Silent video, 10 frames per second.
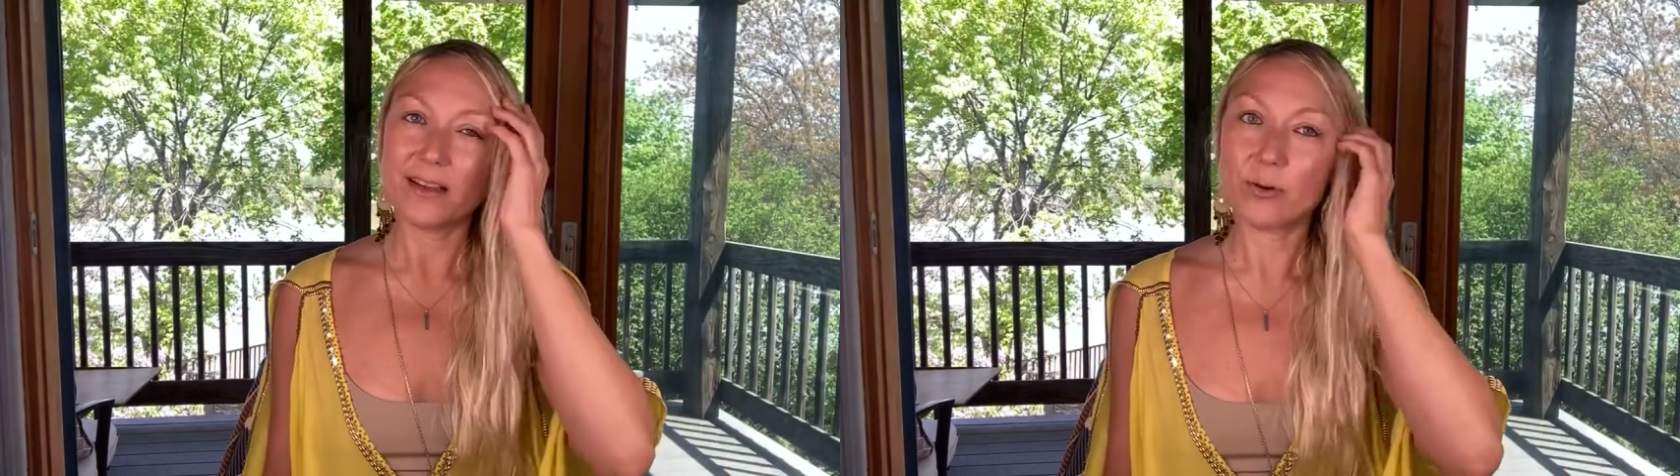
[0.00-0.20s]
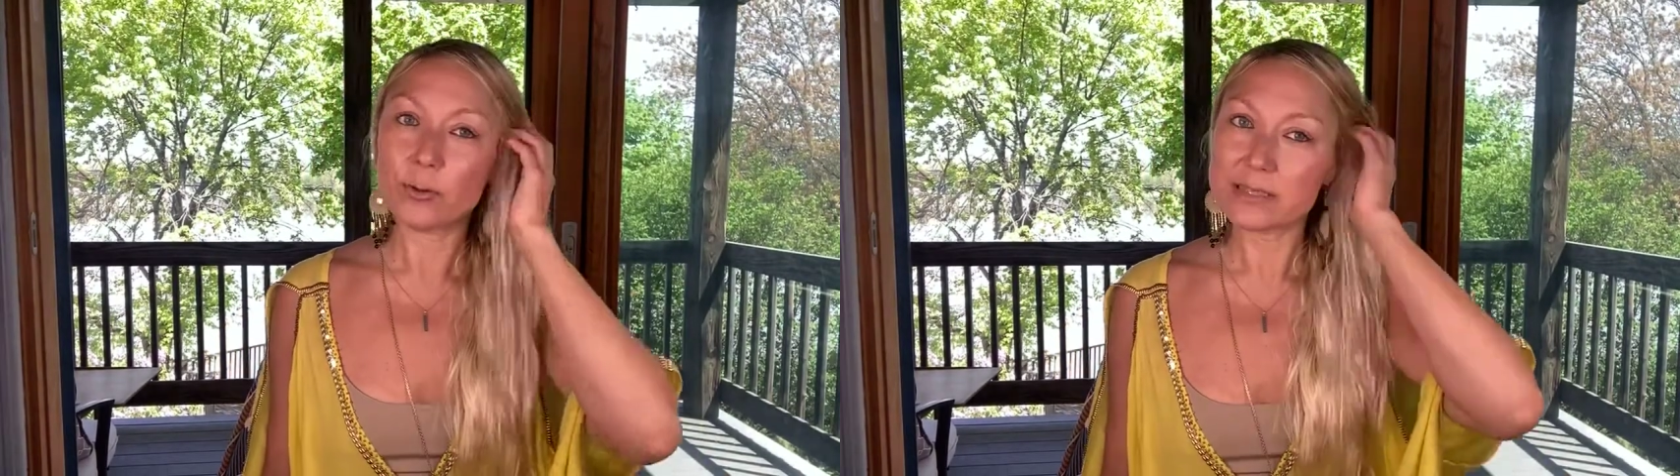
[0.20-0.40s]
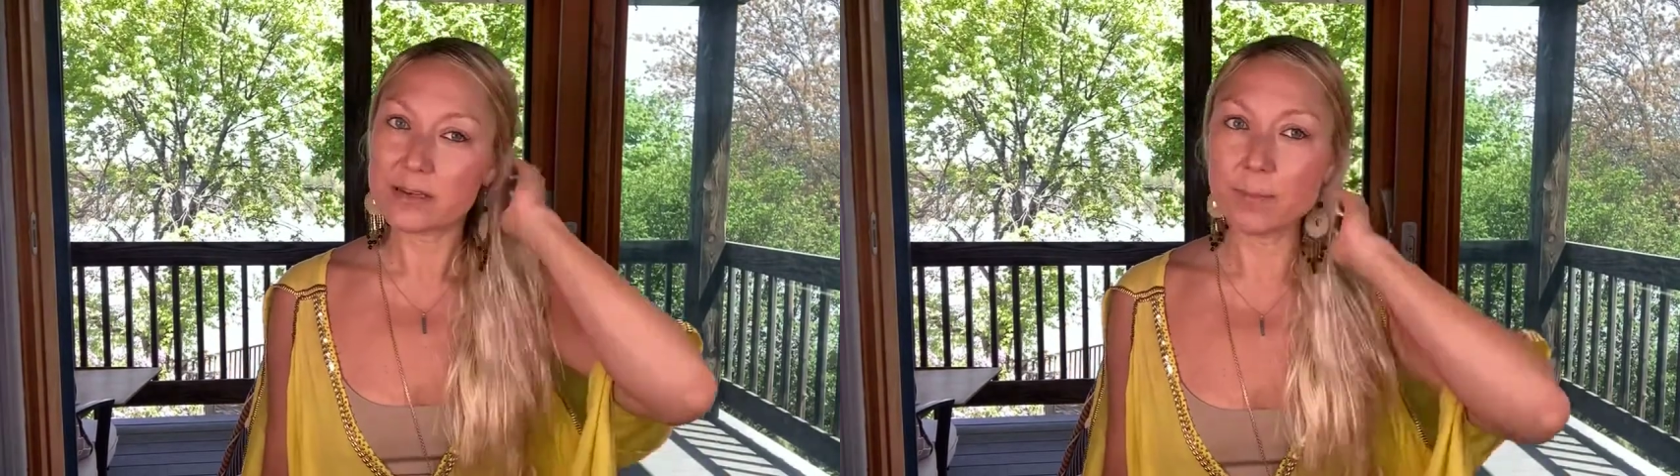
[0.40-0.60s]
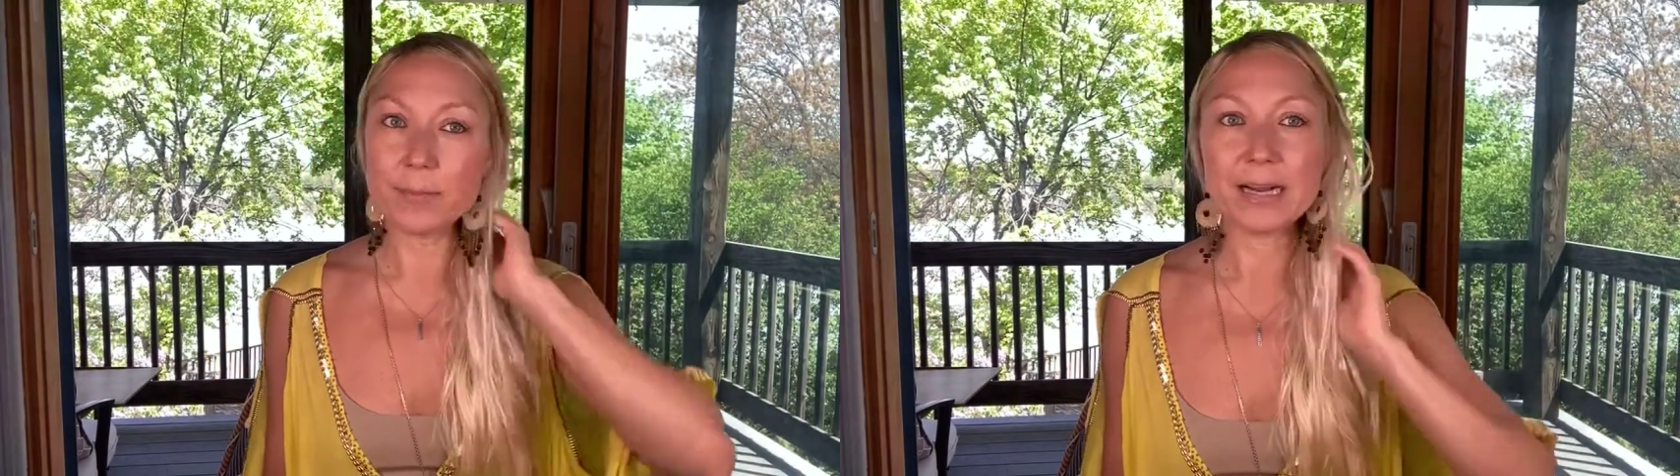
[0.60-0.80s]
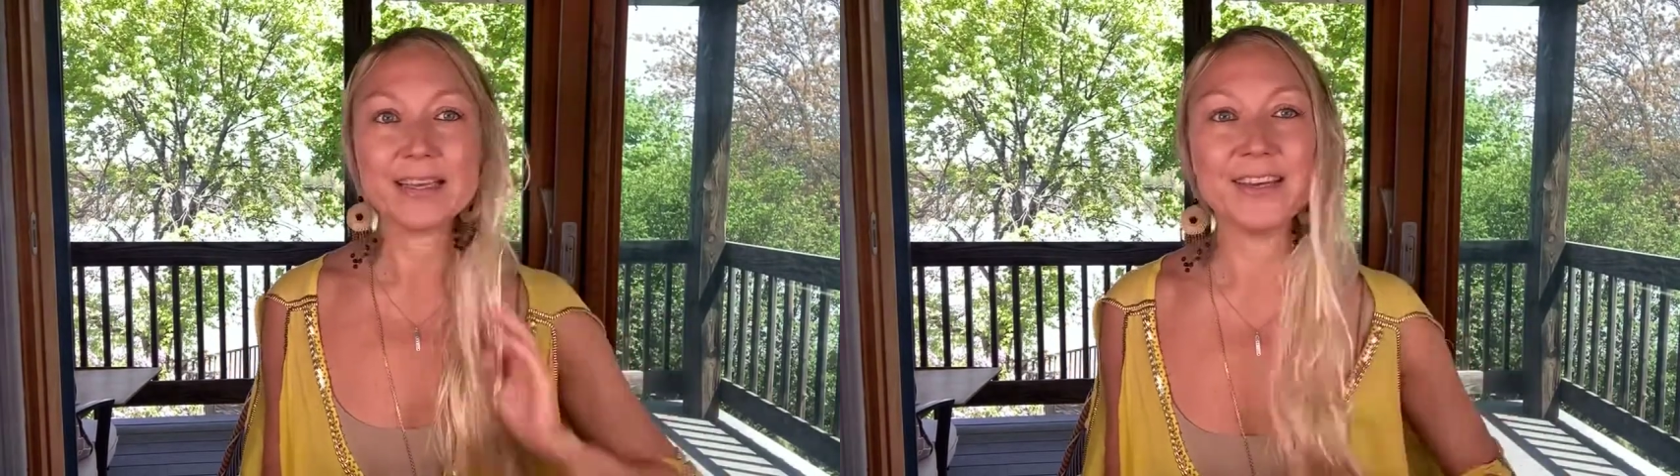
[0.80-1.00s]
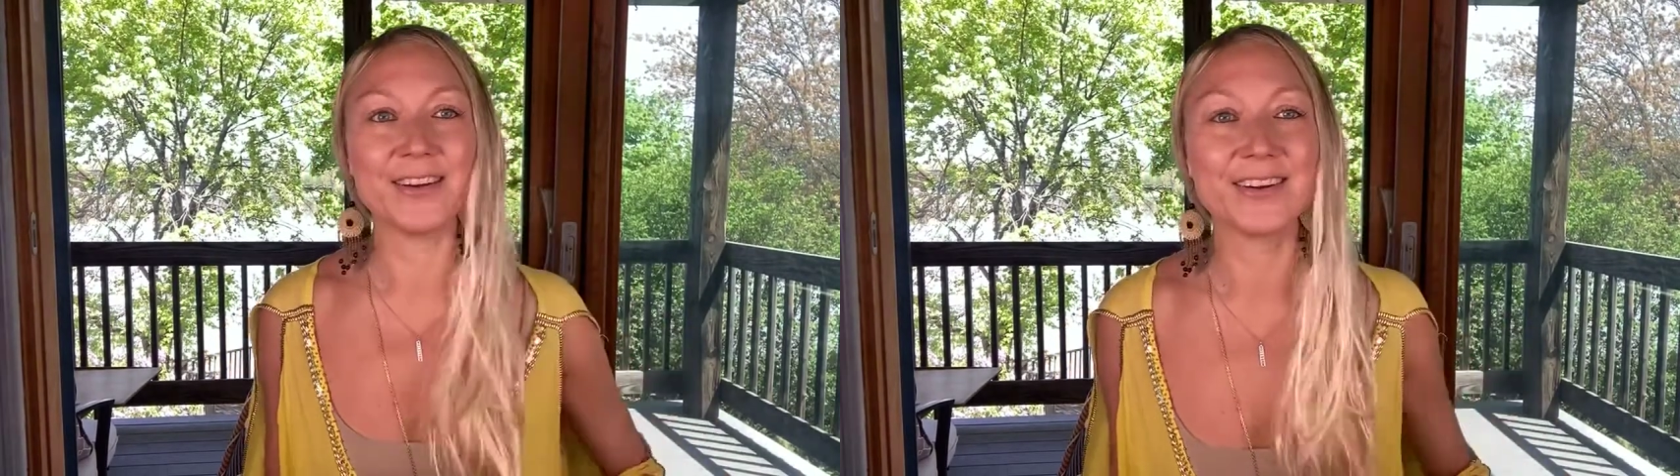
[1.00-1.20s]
I always come back here.